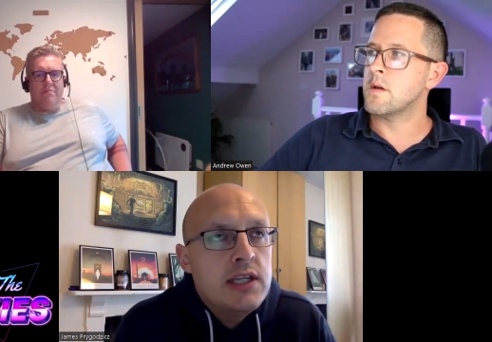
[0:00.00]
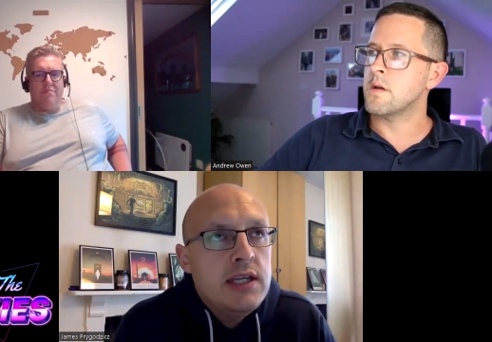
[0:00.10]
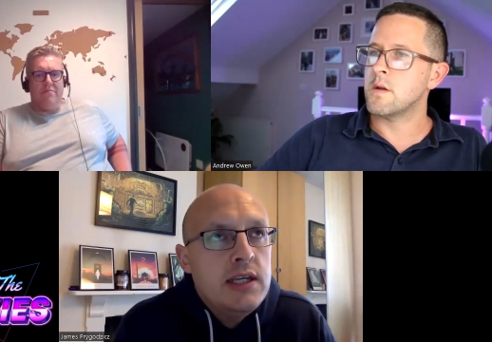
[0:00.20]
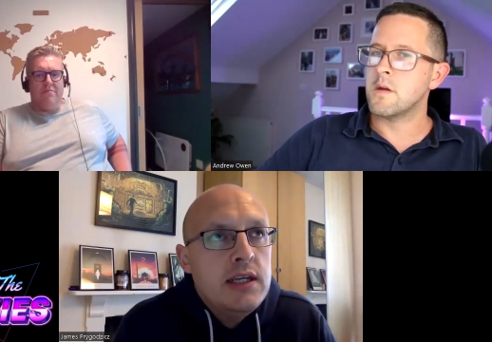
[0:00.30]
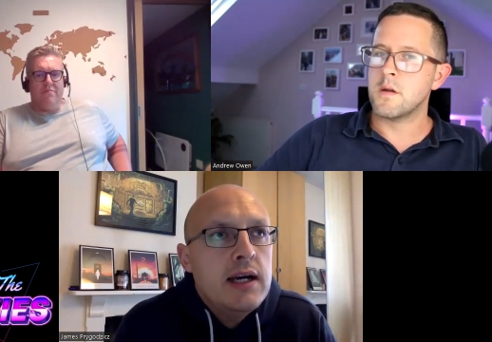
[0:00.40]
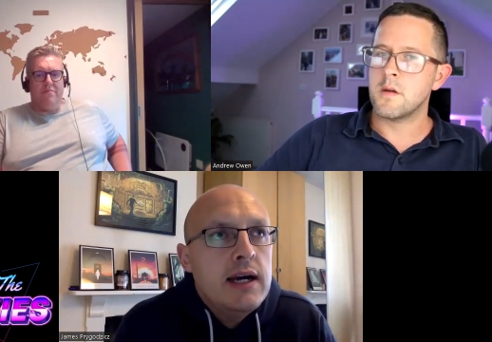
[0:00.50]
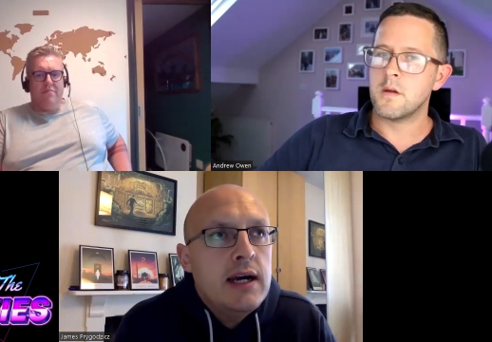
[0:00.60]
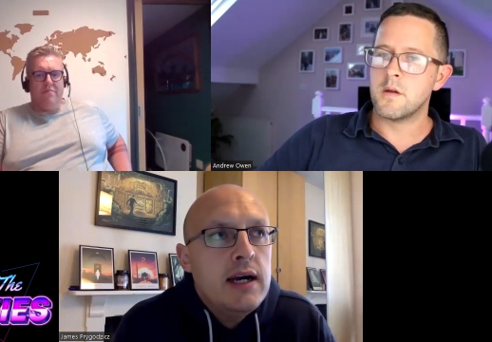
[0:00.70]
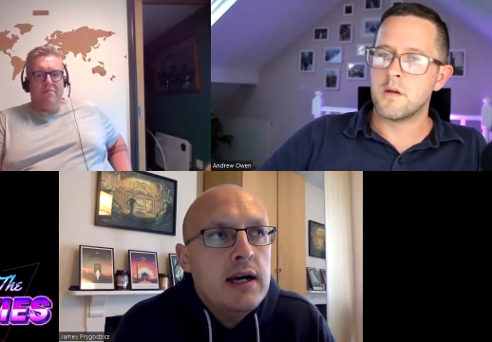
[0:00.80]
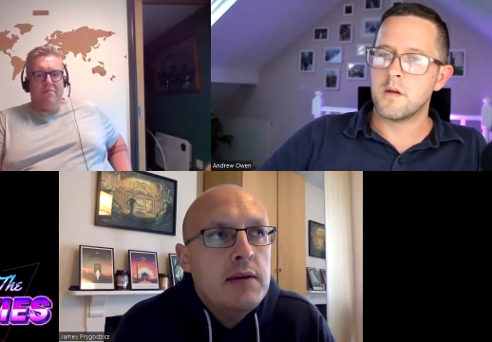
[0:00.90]
Speaker 1: the
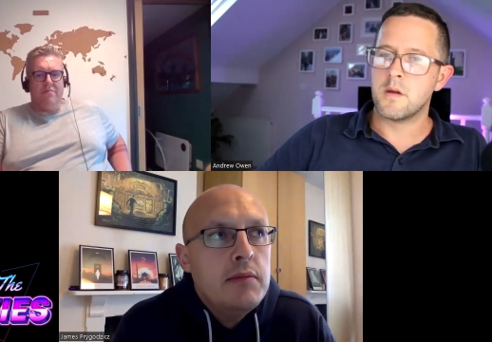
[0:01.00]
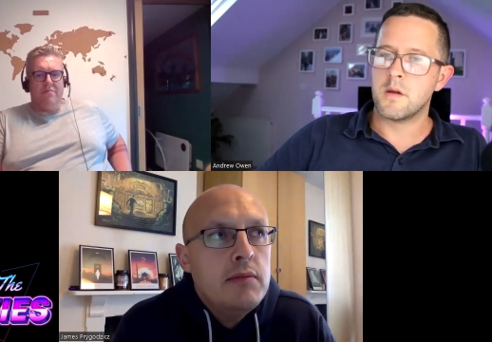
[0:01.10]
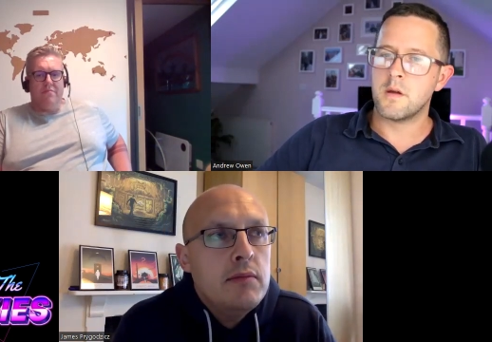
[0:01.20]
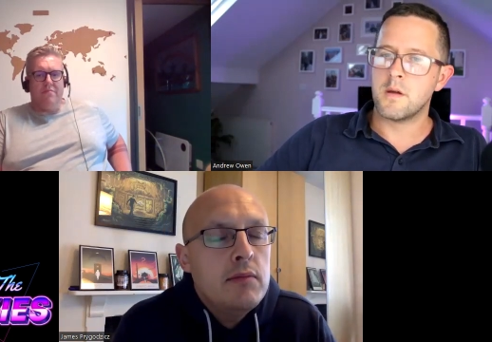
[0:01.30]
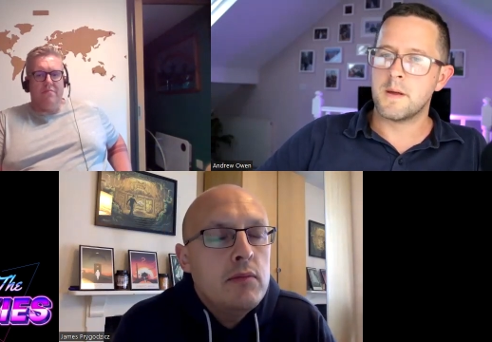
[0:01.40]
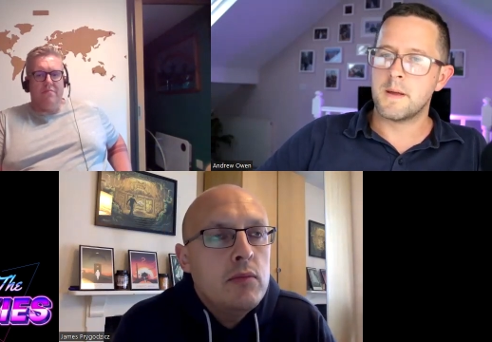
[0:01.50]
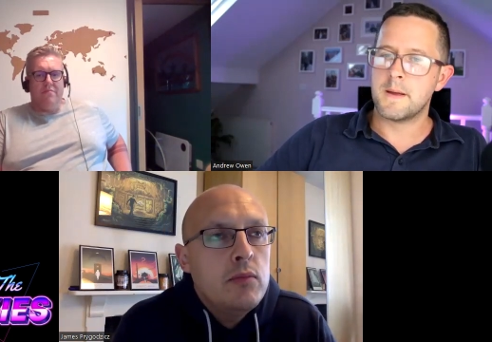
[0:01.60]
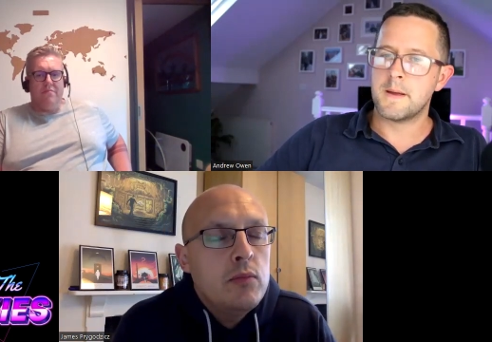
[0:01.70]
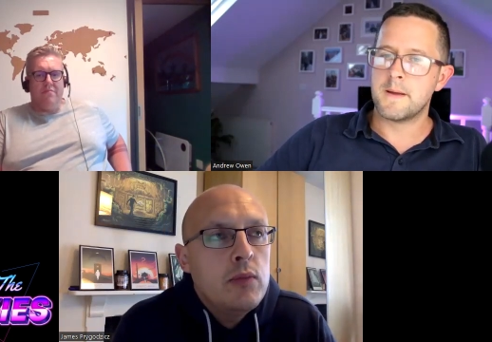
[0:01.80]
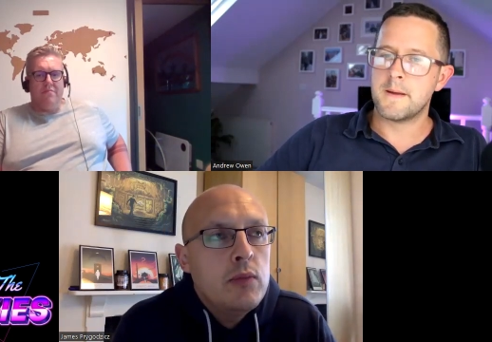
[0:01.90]
uh,
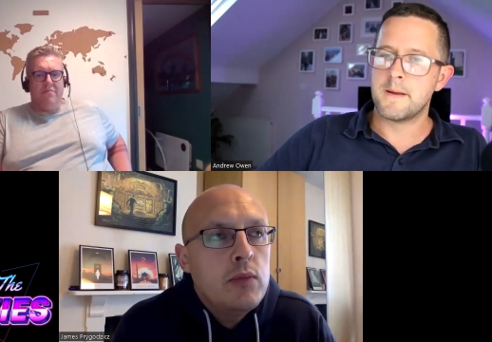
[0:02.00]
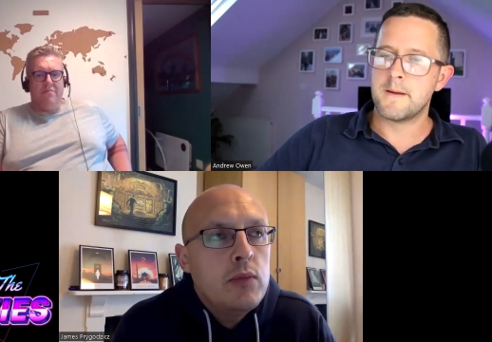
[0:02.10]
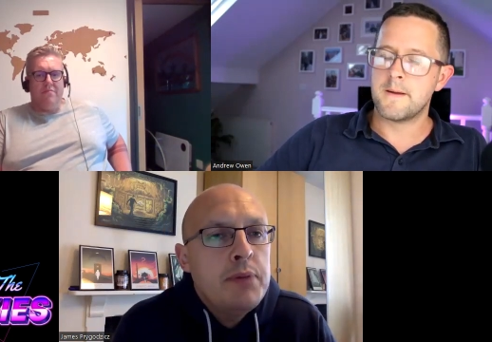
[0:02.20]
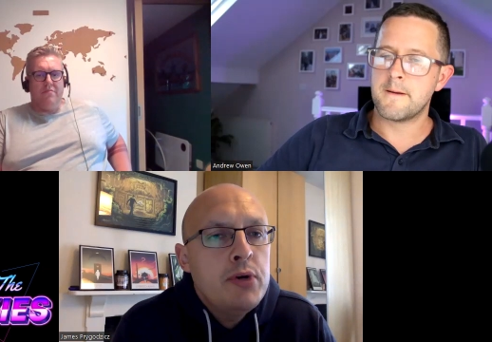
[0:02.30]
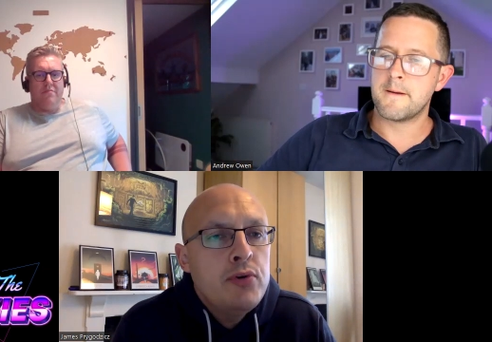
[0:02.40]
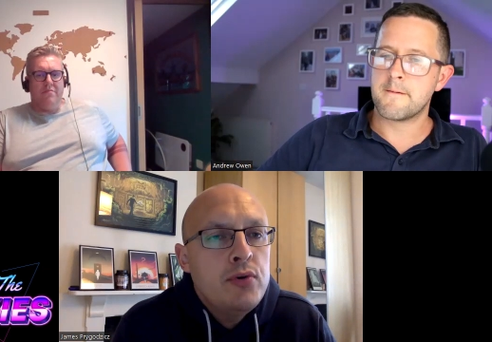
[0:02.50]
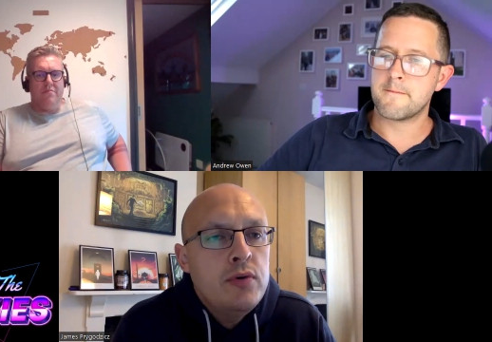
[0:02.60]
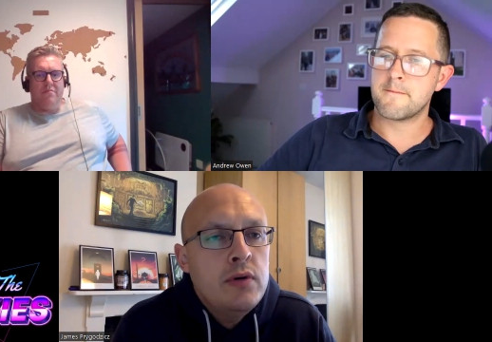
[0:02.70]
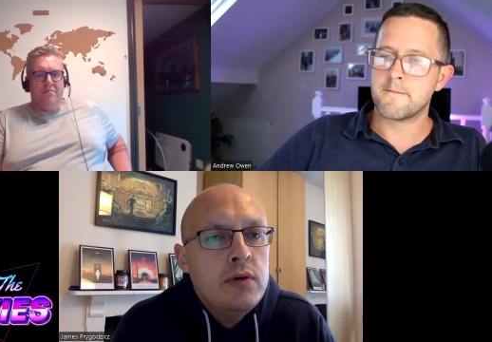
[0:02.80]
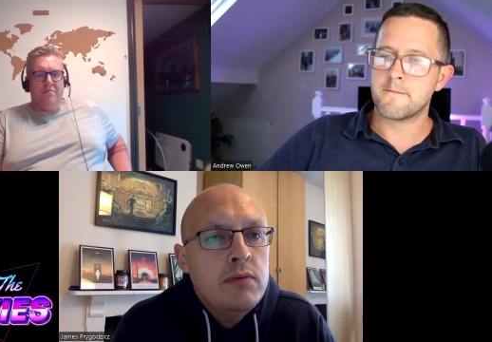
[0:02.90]
when they're in the
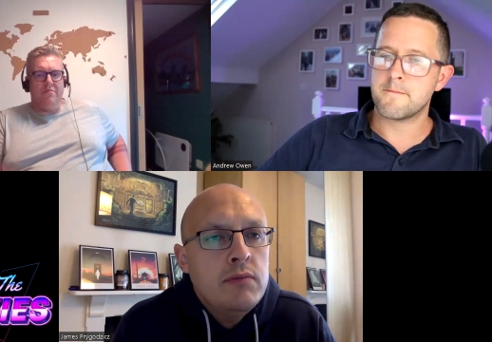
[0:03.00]
Peru